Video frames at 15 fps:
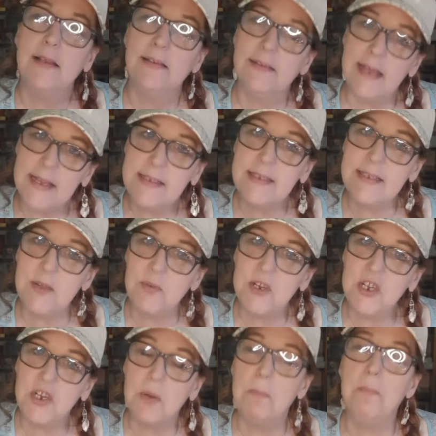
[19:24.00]
Let's see
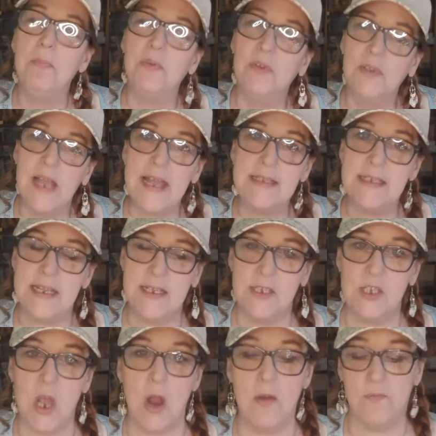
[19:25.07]
what your
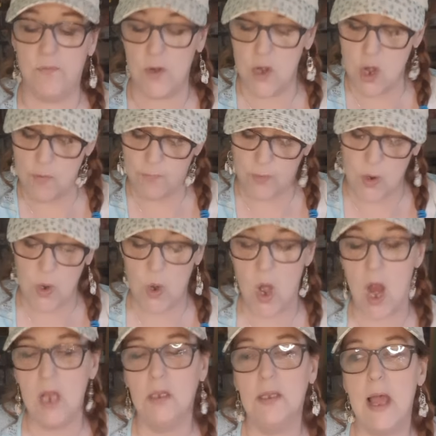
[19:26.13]
blessings are for, for
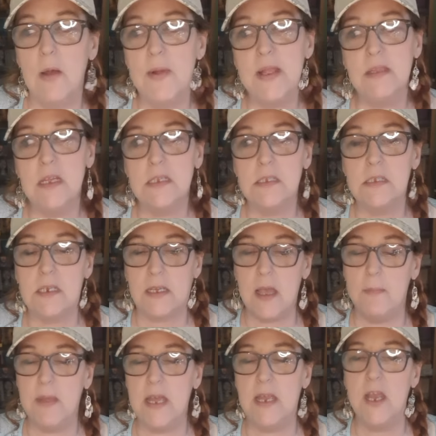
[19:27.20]
allowing this to
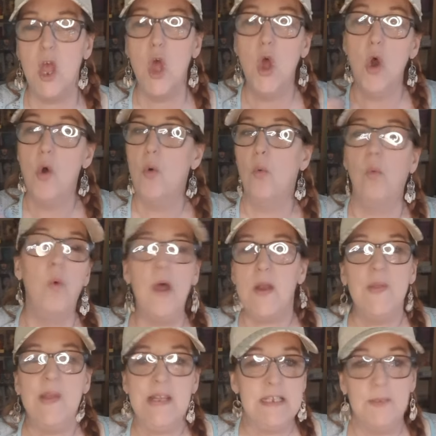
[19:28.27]
come in. What
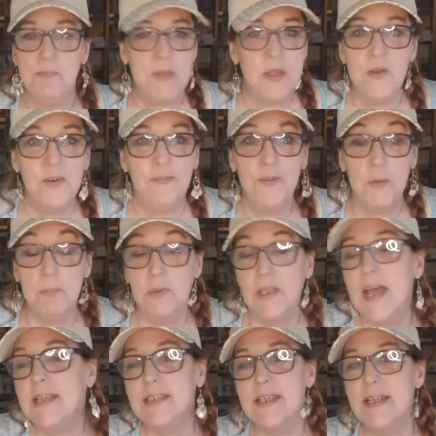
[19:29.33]
are these beautiful
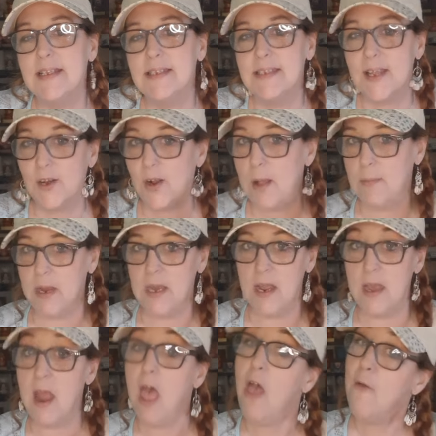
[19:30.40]
blessings that are coming
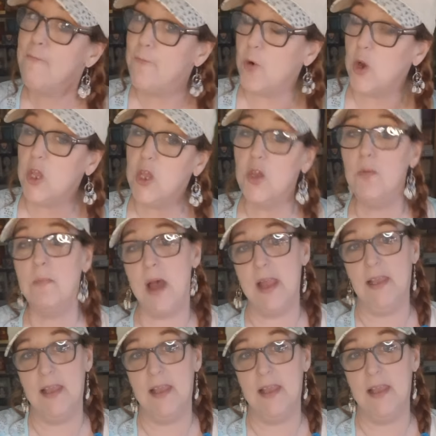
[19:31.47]
in for you, my